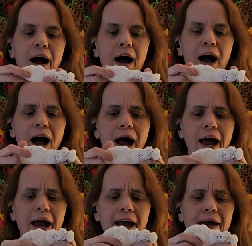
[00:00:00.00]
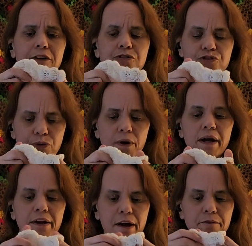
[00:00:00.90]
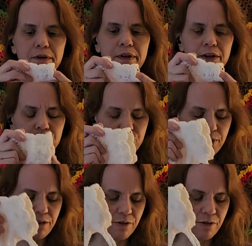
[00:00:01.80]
I really enjoyed